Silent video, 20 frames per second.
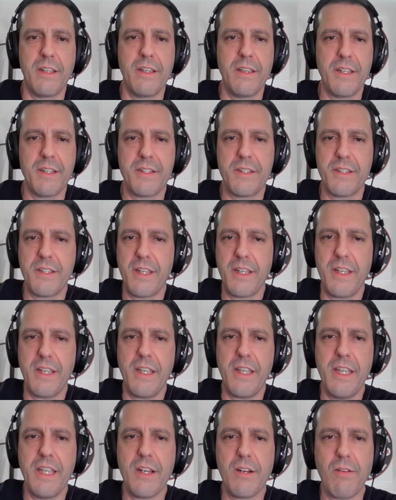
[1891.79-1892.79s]
This is the
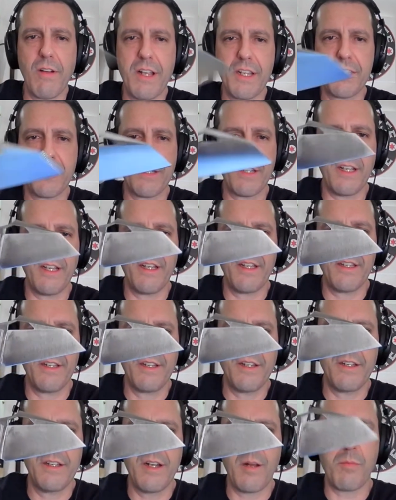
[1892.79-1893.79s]
Egress uh,
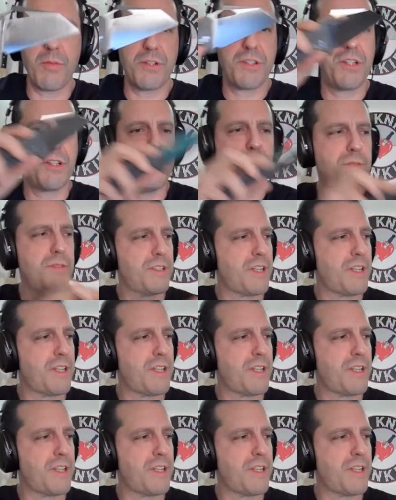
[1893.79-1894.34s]
number two,